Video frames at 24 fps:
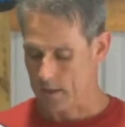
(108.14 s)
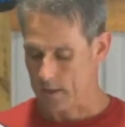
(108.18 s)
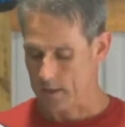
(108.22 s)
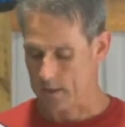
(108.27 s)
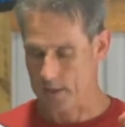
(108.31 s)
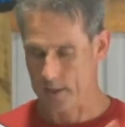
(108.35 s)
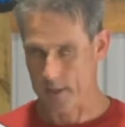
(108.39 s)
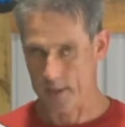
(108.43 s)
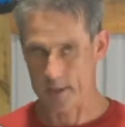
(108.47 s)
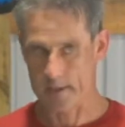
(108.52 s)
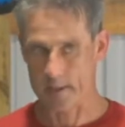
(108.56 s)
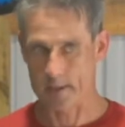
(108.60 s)

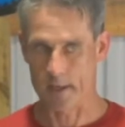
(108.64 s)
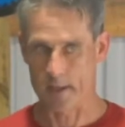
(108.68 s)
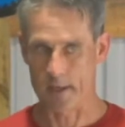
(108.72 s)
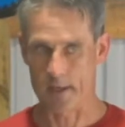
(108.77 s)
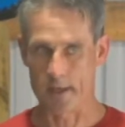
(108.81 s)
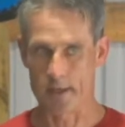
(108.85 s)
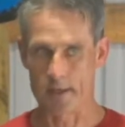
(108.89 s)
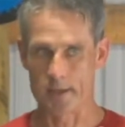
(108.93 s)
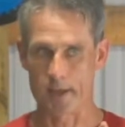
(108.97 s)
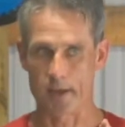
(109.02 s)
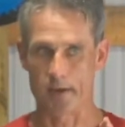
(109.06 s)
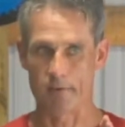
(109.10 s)
this
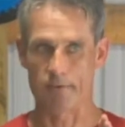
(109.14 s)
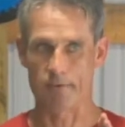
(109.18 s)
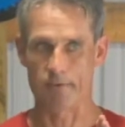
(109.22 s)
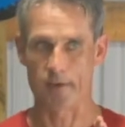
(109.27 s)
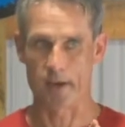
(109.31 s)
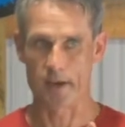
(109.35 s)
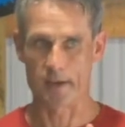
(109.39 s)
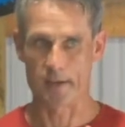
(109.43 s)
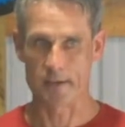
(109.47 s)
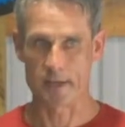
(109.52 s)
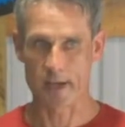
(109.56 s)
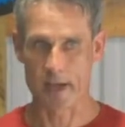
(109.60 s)
is a
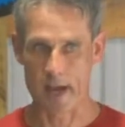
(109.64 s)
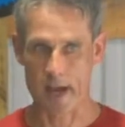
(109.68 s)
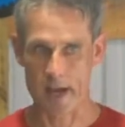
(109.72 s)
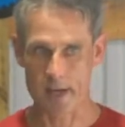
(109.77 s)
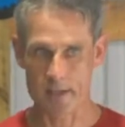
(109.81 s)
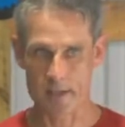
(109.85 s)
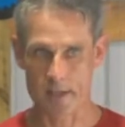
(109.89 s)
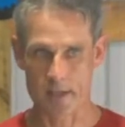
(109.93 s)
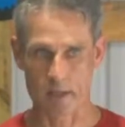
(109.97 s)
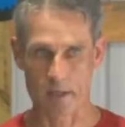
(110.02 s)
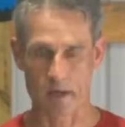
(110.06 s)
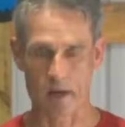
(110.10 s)

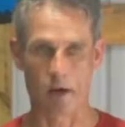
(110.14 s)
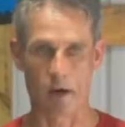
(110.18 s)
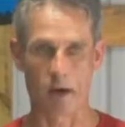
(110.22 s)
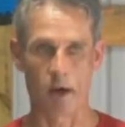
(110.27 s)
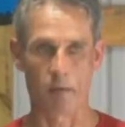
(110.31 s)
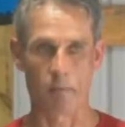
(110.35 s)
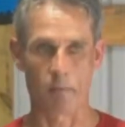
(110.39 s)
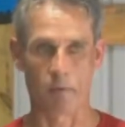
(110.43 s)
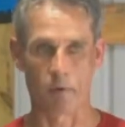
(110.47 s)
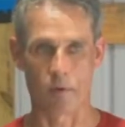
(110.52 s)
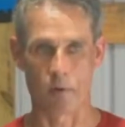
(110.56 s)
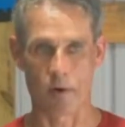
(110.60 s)
fantastic
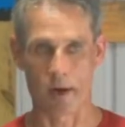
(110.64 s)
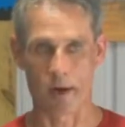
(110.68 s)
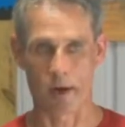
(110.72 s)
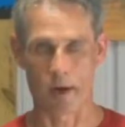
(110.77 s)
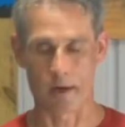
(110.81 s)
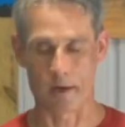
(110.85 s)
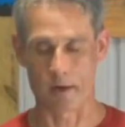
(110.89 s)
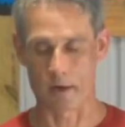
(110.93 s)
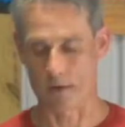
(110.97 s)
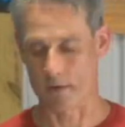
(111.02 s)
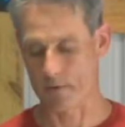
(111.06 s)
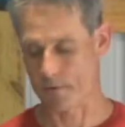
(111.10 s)

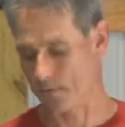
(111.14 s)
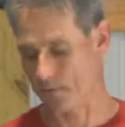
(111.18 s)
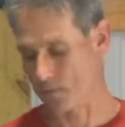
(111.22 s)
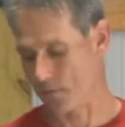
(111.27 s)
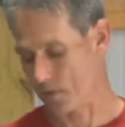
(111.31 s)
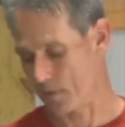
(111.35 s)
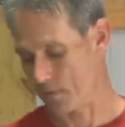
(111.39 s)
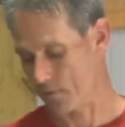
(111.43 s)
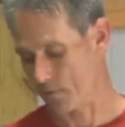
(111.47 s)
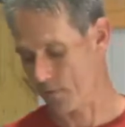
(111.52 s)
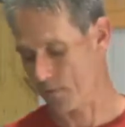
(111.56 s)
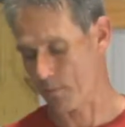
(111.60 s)
upgrade
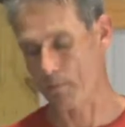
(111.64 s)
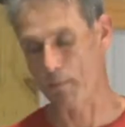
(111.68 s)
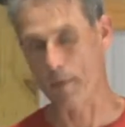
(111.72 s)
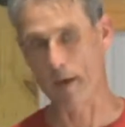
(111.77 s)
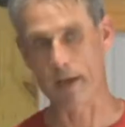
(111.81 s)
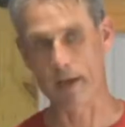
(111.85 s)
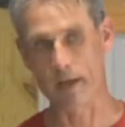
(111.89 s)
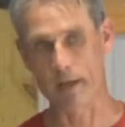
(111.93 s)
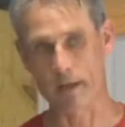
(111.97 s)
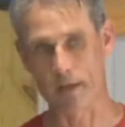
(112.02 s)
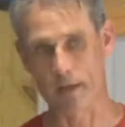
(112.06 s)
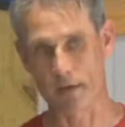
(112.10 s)
for
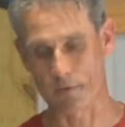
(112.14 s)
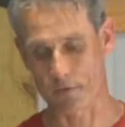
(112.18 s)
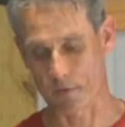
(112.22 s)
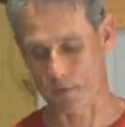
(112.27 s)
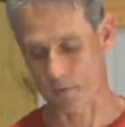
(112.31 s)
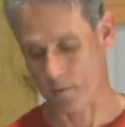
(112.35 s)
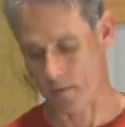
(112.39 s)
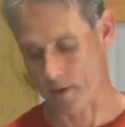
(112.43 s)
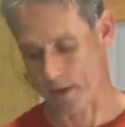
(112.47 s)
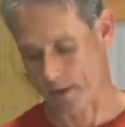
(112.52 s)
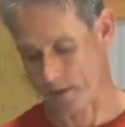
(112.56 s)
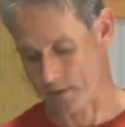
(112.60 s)
many
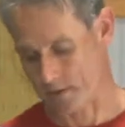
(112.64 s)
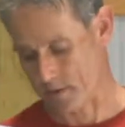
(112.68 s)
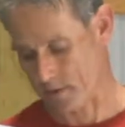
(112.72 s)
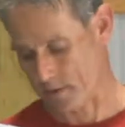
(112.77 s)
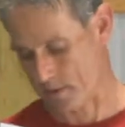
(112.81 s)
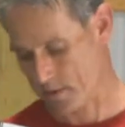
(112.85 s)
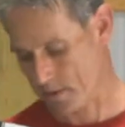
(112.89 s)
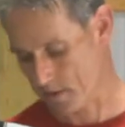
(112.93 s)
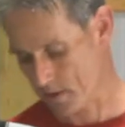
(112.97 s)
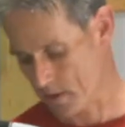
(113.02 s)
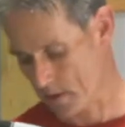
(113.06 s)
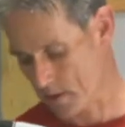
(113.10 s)
different
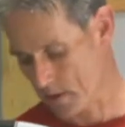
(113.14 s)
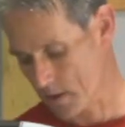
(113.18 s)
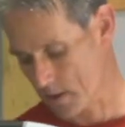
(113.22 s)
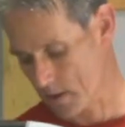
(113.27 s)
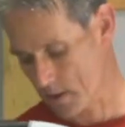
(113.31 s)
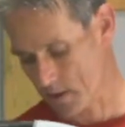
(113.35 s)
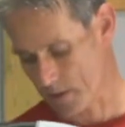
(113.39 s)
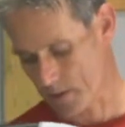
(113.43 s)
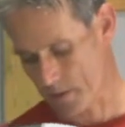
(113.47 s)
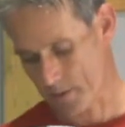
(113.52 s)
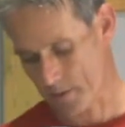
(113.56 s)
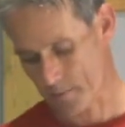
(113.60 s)
reasons.
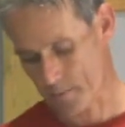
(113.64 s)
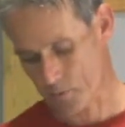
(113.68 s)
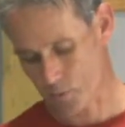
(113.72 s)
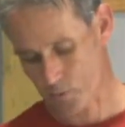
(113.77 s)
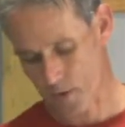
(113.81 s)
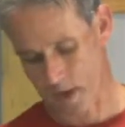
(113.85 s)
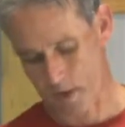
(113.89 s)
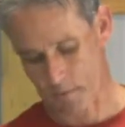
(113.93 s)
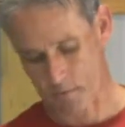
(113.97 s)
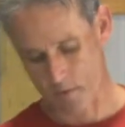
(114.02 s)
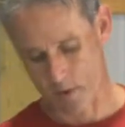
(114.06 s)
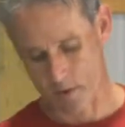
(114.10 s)

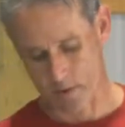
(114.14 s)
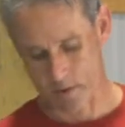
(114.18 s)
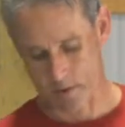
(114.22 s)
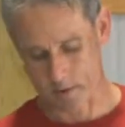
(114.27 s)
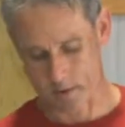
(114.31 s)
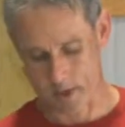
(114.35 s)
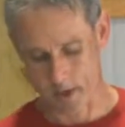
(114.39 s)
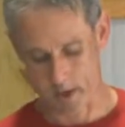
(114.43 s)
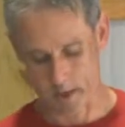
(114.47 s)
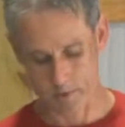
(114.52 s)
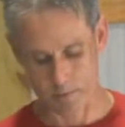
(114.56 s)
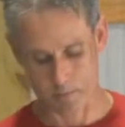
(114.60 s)
Crank
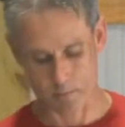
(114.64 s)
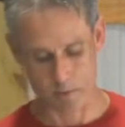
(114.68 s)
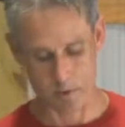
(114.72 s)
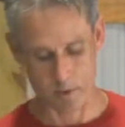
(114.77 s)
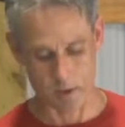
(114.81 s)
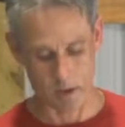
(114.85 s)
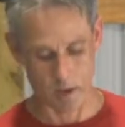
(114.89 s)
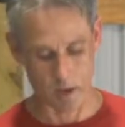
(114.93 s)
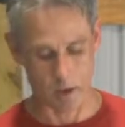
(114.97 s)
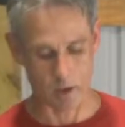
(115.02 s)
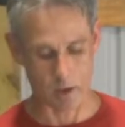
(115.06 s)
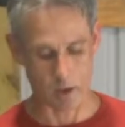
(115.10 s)
Brothers has
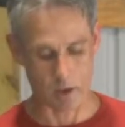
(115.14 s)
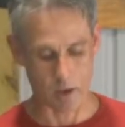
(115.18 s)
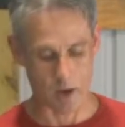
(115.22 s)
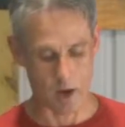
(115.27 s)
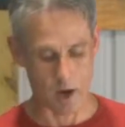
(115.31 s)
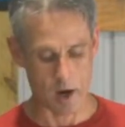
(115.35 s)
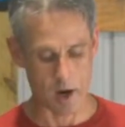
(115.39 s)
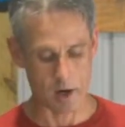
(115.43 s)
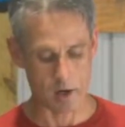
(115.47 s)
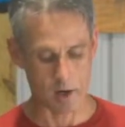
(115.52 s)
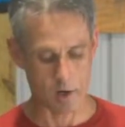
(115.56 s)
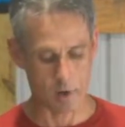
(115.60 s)
put a
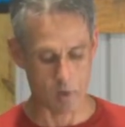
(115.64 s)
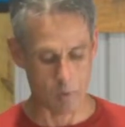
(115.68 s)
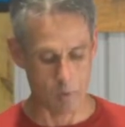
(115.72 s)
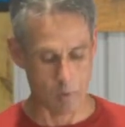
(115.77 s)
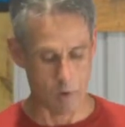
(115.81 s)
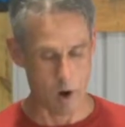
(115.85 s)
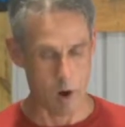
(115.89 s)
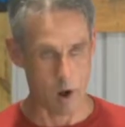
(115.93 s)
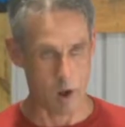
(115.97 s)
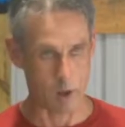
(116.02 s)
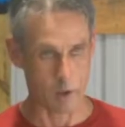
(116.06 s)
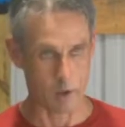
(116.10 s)
lot of
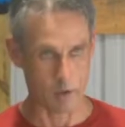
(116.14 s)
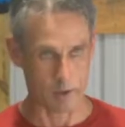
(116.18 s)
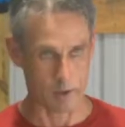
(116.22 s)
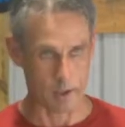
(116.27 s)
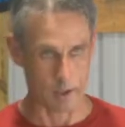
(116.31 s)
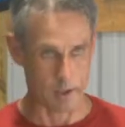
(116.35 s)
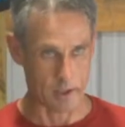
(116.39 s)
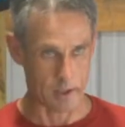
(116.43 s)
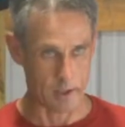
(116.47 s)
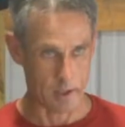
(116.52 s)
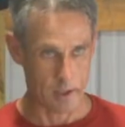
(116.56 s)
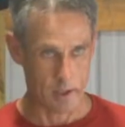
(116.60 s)

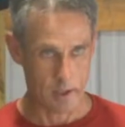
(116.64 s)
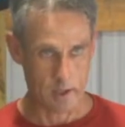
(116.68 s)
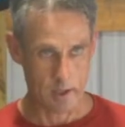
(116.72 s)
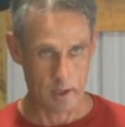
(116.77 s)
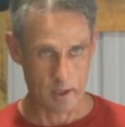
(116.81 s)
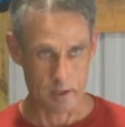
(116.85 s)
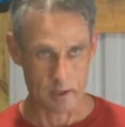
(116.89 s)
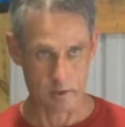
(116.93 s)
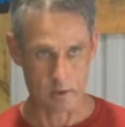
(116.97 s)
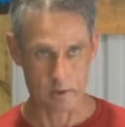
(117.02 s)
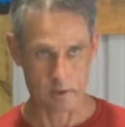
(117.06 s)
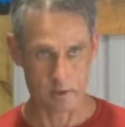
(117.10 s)
quality
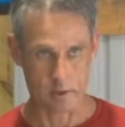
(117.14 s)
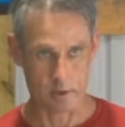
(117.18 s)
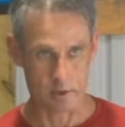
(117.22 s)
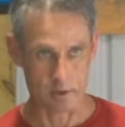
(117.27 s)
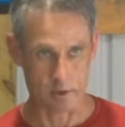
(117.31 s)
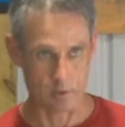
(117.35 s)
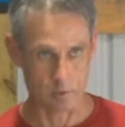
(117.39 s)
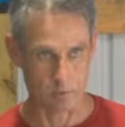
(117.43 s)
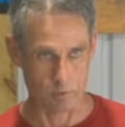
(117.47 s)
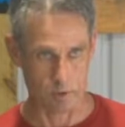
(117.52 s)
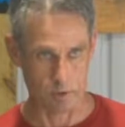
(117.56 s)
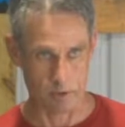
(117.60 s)
into
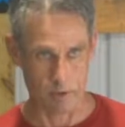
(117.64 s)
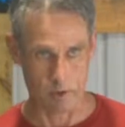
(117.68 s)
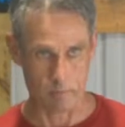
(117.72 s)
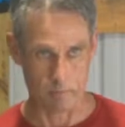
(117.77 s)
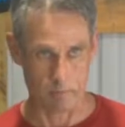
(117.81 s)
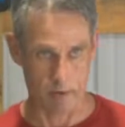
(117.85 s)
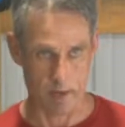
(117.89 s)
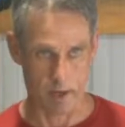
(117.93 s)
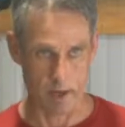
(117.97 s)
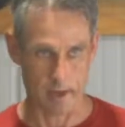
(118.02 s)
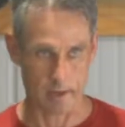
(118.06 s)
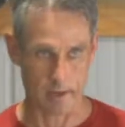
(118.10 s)
this rim
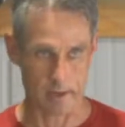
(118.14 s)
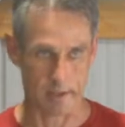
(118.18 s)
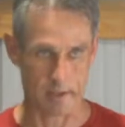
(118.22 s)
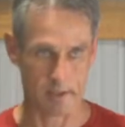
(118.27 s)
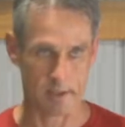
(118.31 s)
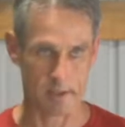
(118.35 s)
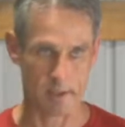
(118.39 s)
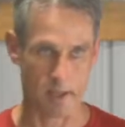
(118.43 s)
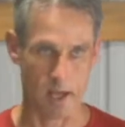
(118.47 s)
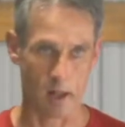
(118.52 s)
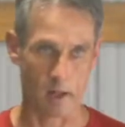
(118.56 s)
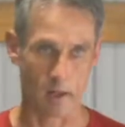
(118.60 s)
and is
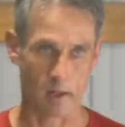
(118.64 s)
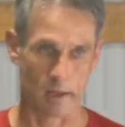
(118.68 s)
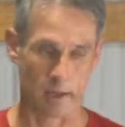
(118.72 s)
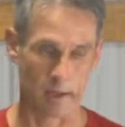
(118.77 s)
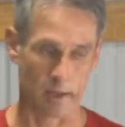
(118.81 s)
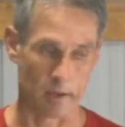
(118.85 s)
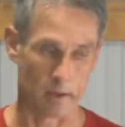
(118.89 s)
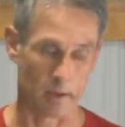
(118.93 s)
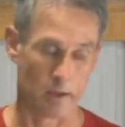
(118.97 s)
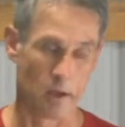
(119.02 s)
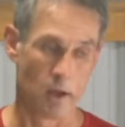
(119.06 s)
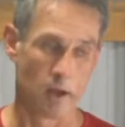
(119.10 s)
selling
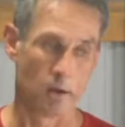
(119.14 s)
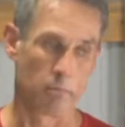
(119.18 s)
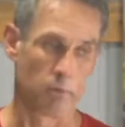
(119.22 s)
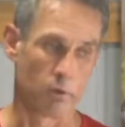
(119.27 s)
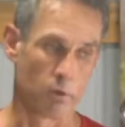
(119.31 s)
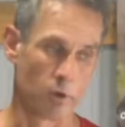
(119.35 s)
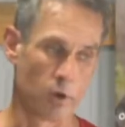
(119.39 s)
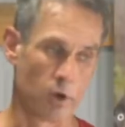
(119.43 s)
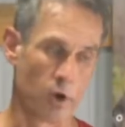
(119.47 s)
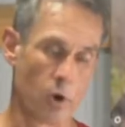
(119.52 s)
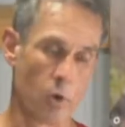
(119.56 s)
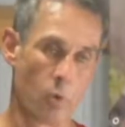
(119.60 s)
it
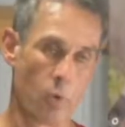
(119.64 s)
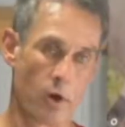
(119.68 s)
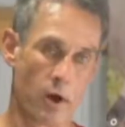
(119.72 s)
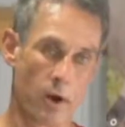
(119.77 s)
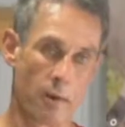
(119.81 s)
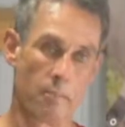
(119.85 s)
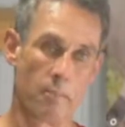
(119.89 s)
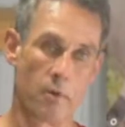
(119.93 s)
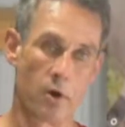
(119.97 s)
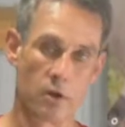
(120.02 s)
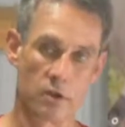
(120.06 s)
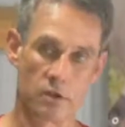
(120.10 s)
below
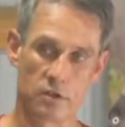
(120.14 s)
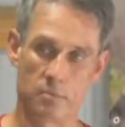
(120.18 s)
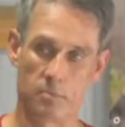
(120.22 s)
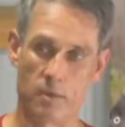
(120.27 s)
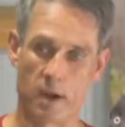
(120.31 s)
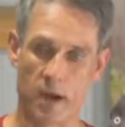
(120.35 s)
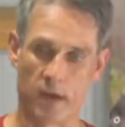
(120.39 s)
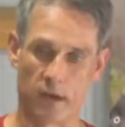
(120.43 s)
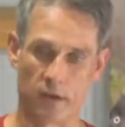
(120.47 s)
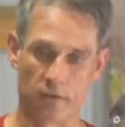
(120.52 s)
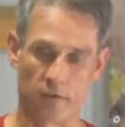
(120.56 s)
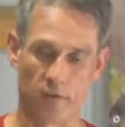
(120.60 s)
what most
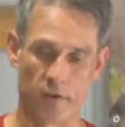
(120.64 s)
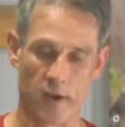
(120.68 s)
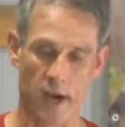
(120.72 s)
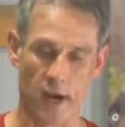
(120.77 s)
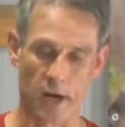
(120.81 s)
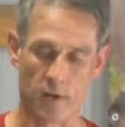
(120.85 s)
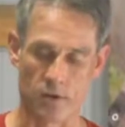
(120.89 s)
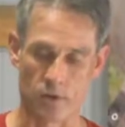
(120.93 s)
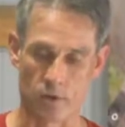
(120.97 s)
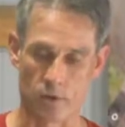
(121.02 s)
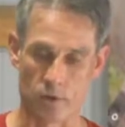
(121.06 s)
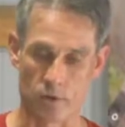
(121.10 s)

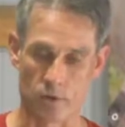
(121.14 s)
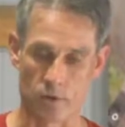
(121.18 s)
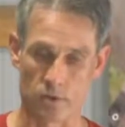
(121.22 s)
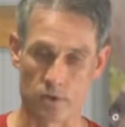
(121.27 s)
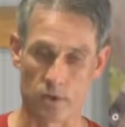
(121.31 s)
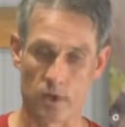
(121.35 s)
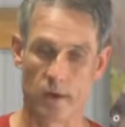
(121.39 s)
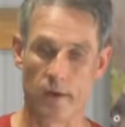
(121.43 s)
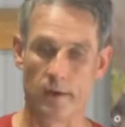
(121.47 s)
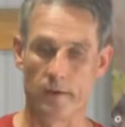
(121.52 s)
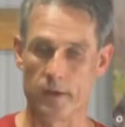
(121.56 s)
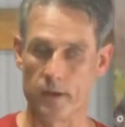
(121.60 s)
manufacturers
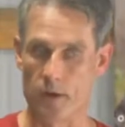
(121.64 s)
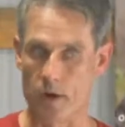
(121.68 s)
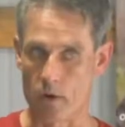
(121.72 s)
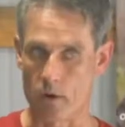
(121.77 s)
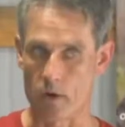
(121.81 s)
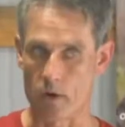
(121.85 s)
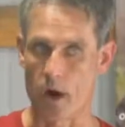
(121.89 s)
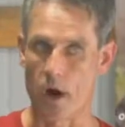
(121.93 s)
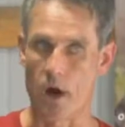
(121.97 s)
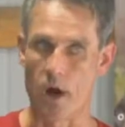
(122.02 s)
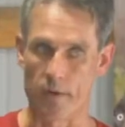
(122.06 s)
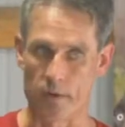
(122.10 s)

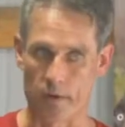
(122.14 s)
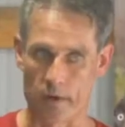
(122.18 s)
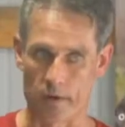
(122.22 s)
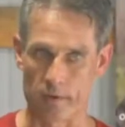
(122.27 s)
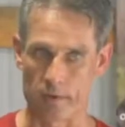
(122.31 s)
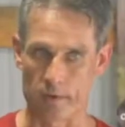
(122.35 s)
call their